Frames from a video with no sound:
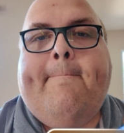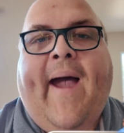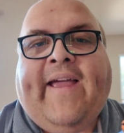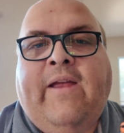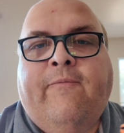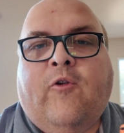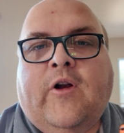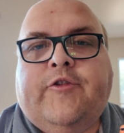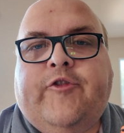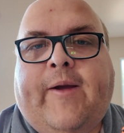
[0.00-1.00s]
packing for
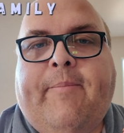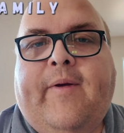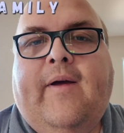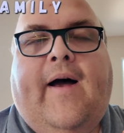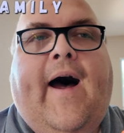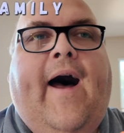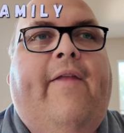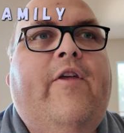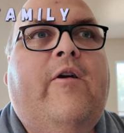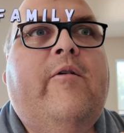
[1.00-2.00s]
a trip,
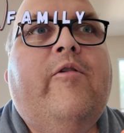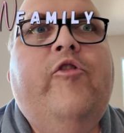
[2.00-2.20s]
there's